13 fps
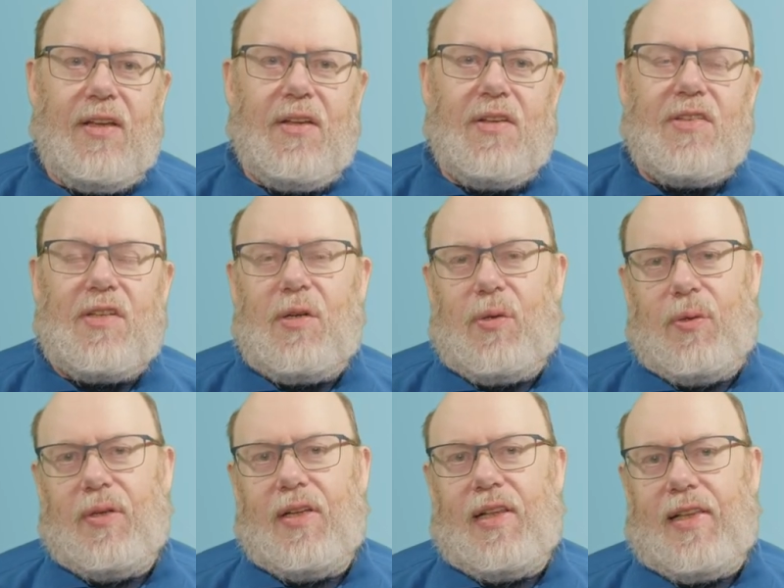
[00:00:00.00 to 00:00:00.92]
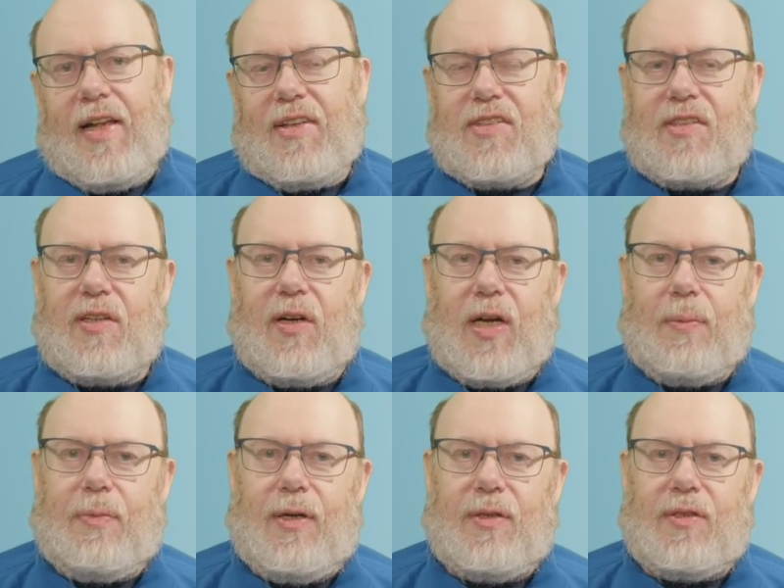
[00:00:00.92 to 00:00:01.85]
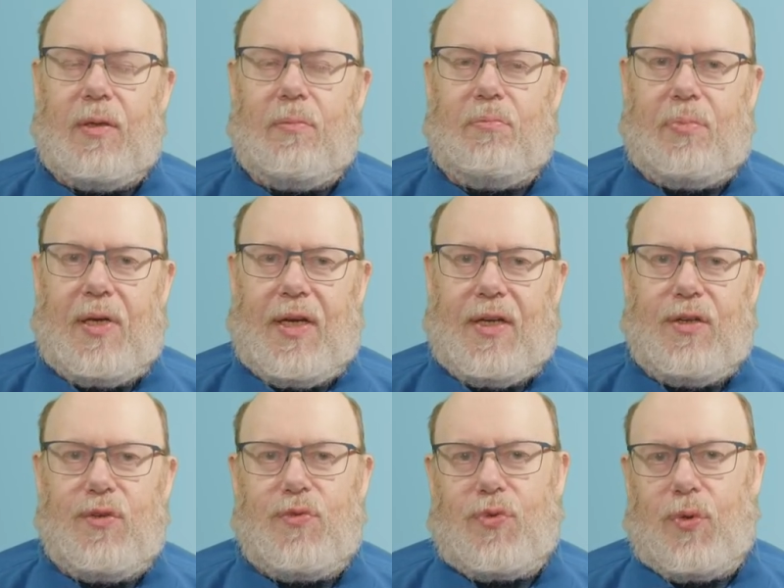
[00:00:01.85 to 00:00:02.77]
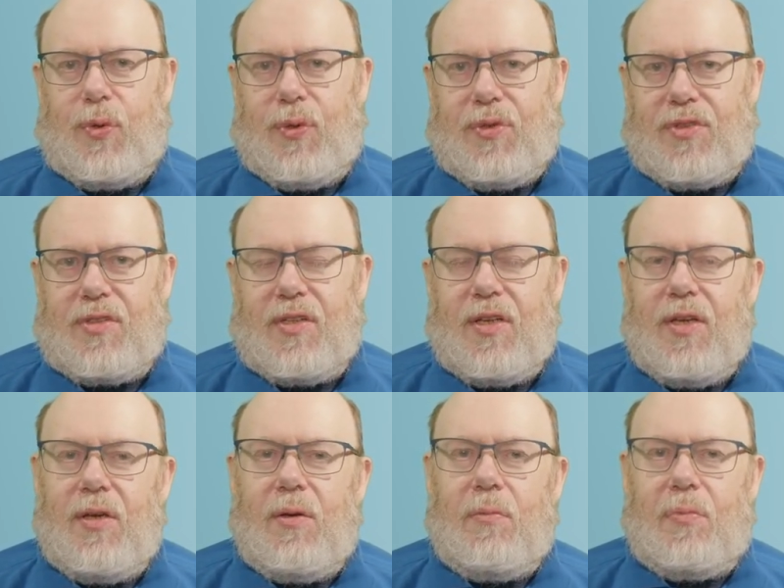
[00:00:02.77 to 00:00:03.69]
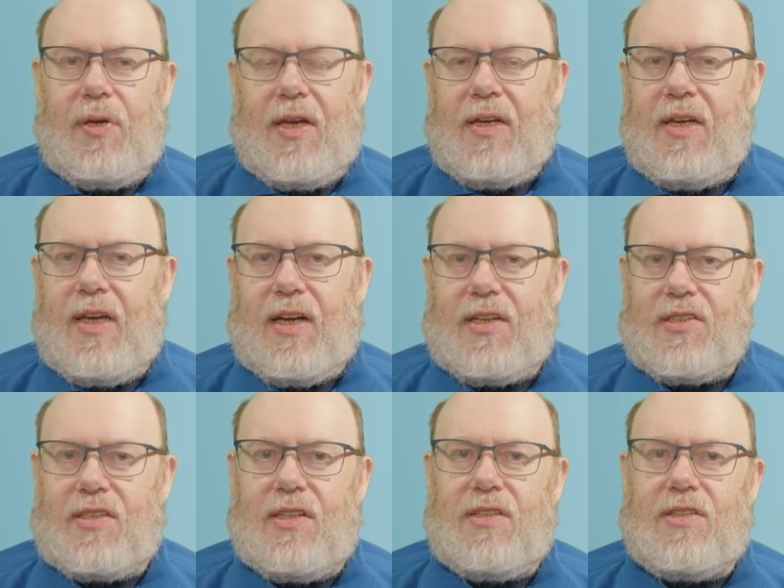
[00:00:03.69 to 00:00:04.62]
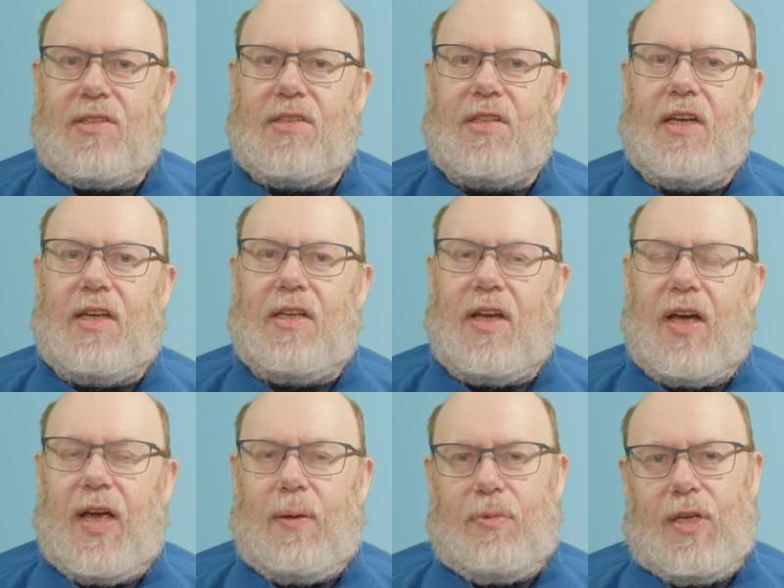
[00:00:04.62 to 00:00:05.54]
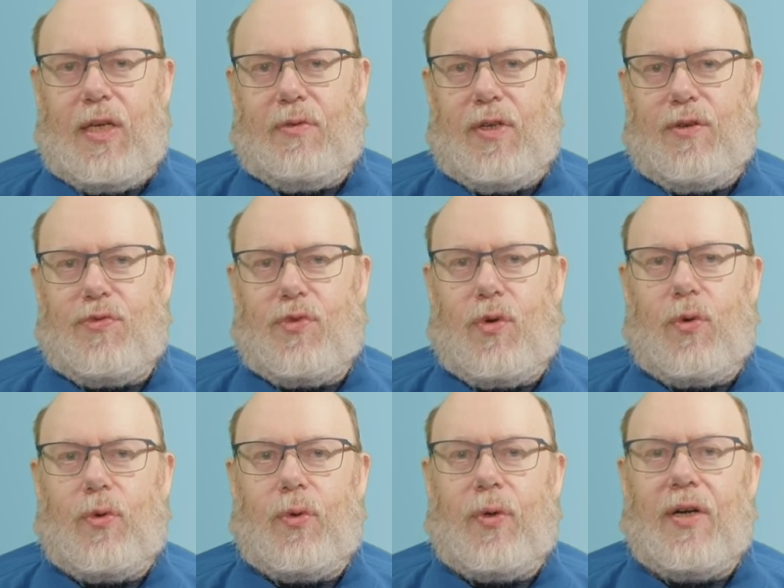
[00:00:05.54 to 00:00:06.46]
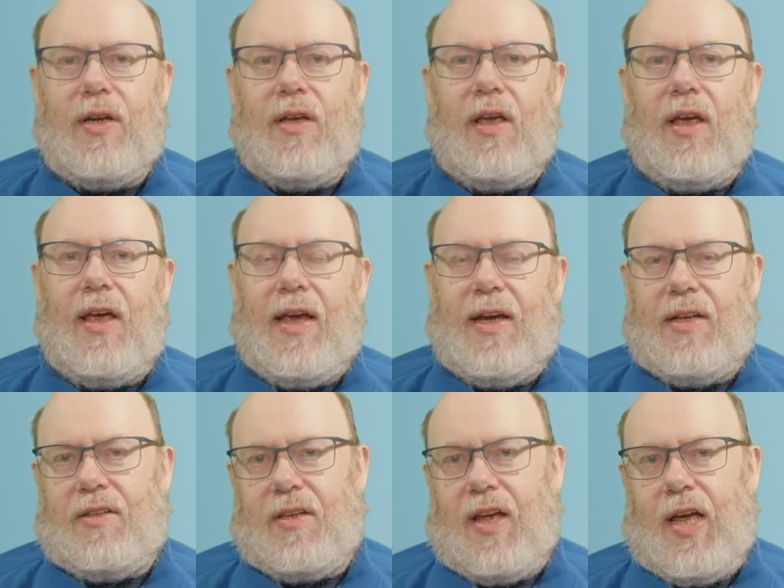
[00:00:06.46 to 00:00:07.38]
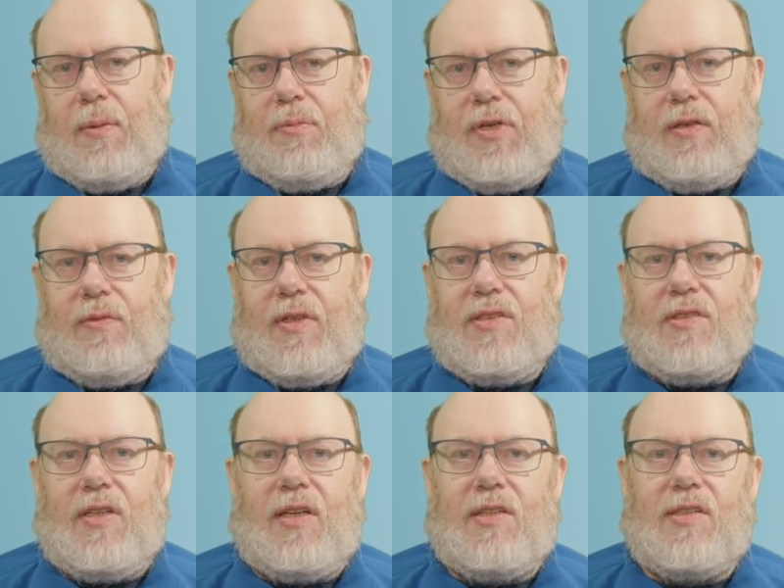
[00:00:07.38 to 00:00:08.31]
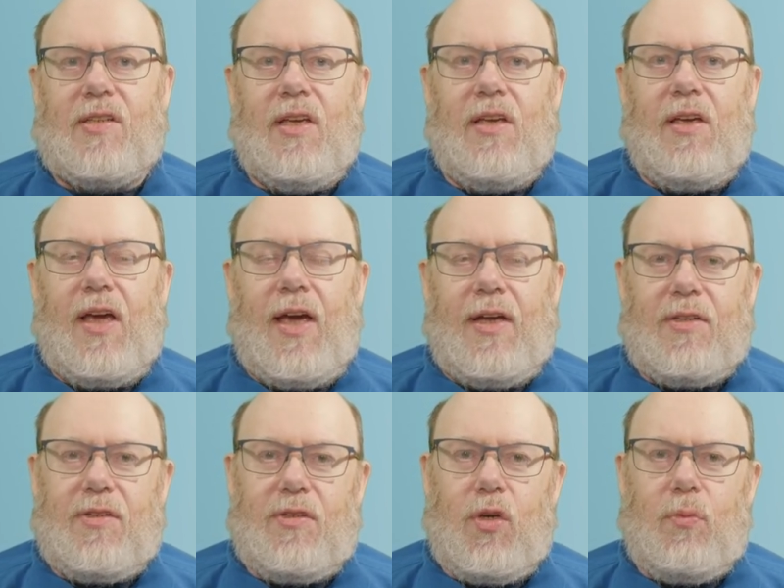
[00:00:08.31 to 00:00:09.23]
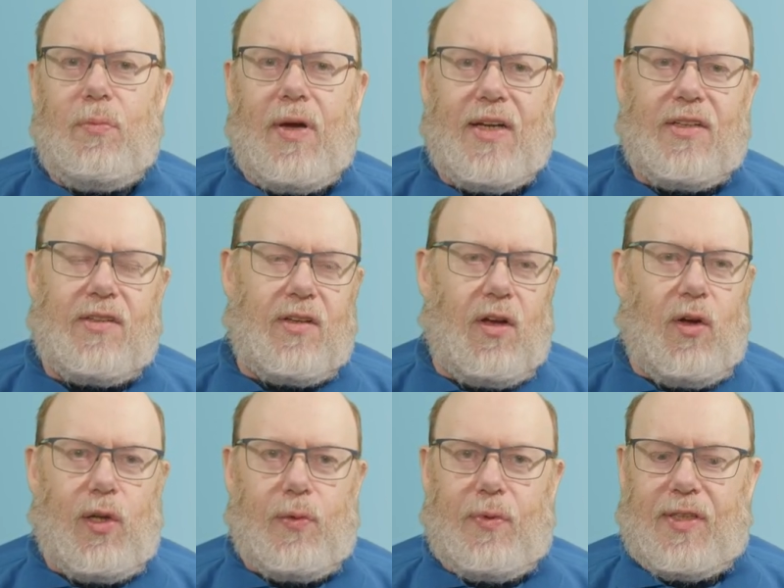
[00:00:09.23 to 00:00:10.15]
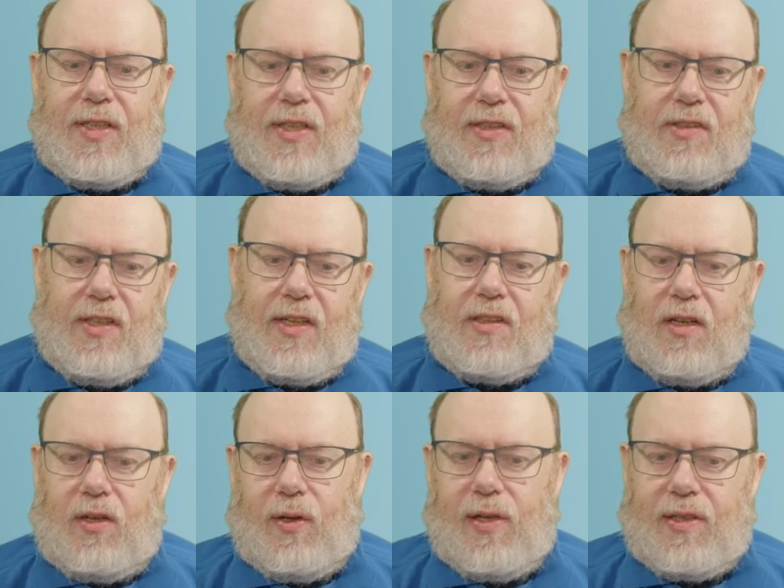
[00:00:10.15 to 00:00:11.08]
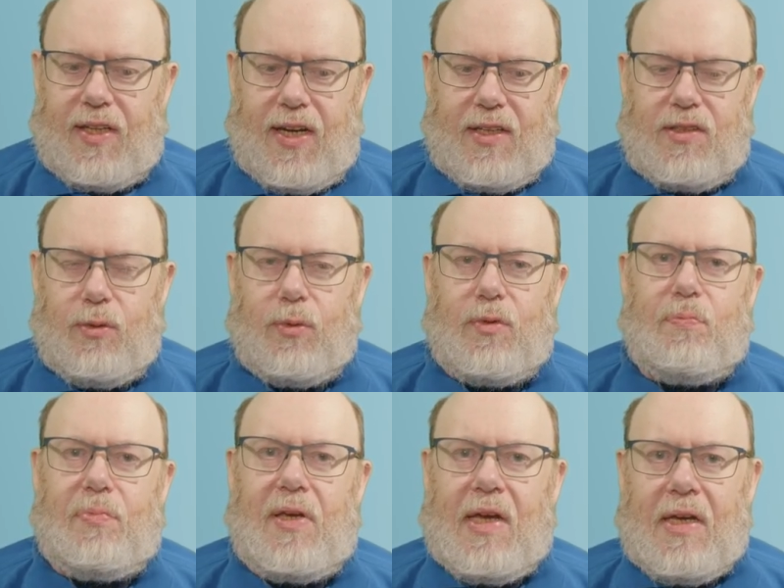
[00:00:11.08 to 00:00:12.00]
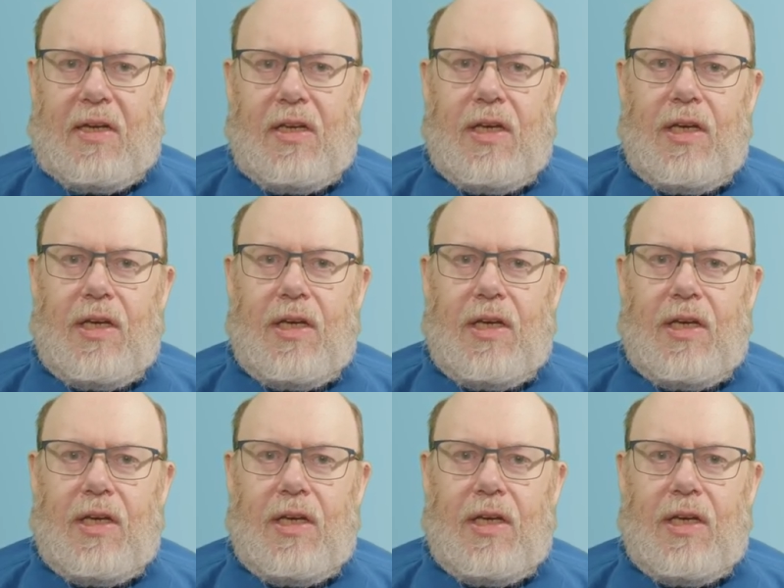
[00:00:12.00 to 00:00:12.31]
So let's talk about ping first. Ping exists in IPv4 and IPv6. And you might already did all that. You ping